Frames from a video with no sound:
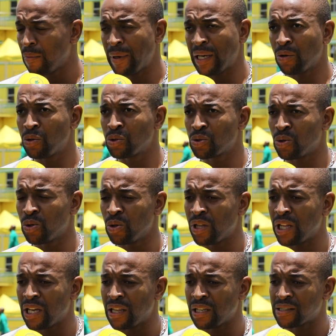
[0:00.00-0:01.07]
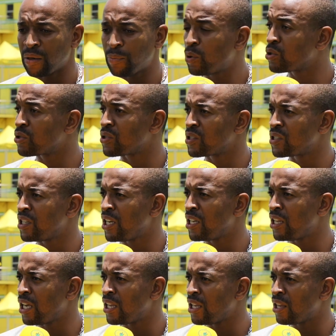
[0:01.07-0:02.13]
but also the supporters.
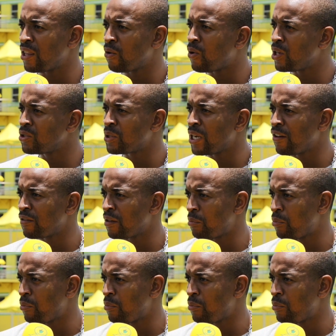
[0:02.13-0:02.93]
They want to have the